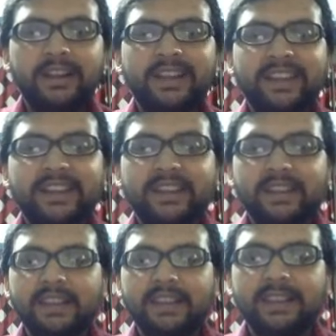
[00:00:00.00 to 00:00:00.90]
D.
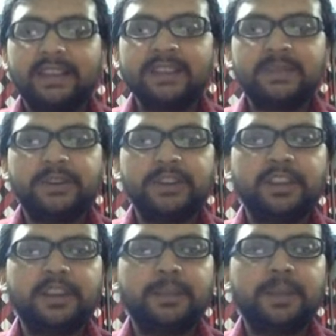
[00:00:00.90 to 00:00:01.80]
In this
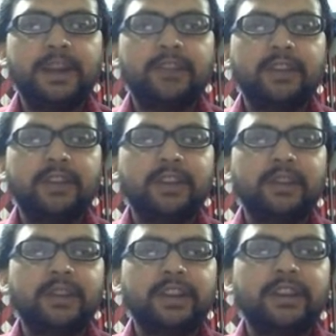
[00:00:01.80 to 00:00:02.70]
particular part, we are going
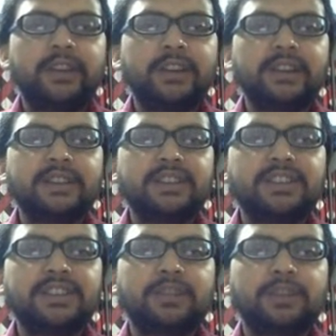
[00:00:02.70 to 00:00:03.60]
to continue our
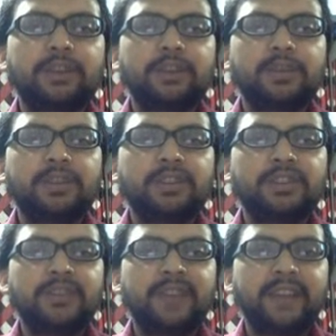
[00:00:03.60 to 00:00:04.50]
discussion from
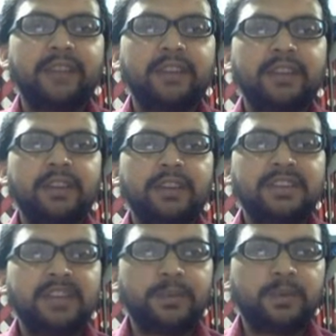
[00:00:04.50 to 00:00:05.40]
question 5,
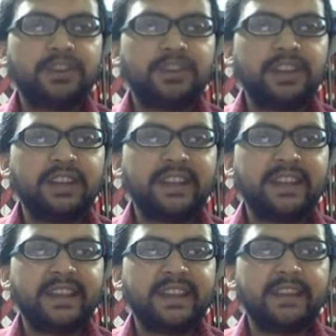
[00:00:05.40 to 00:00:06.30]
sub-question
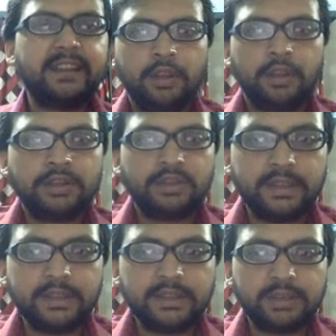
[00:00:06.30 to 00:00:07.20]
A. So in
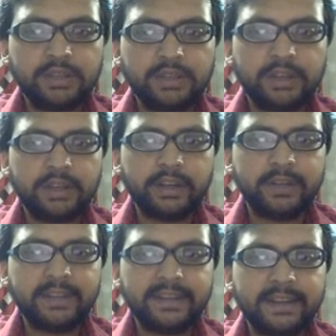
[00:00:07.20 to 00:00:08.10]
this question, it
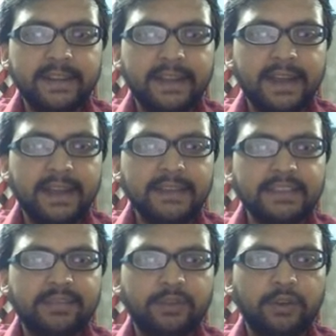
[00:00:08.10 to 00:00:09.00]
basically
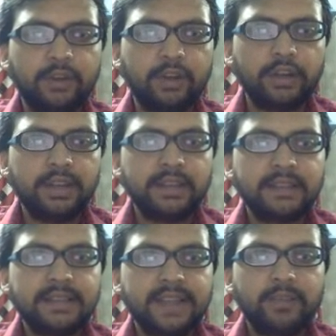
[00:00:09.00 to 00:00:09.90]
asks for
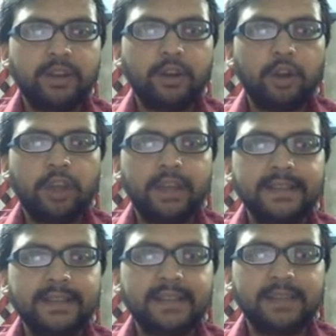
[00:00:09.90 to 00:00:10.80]
cyber law
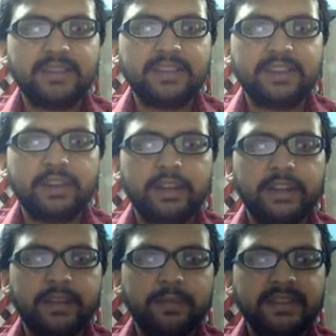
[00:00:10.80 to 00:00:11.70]
and cyber
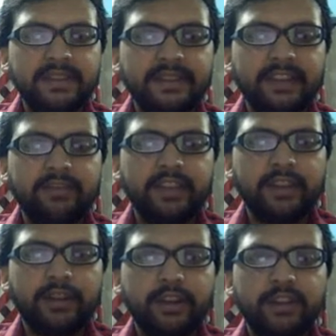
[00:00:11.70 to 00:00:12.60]
security. Basically, we
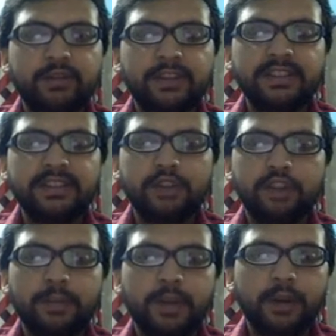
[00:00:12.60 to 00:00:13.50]
are going to first
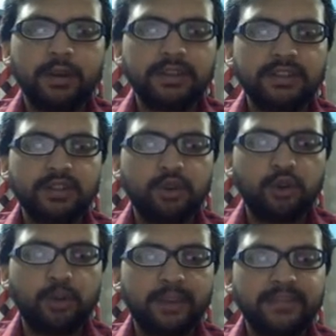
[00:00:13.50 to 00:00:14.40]
talk about
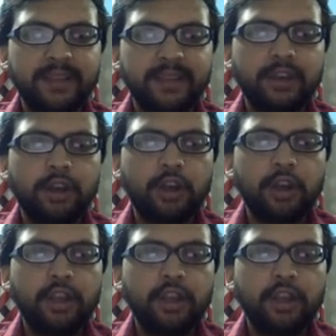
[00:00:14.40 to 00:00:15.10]
scope of cyber law.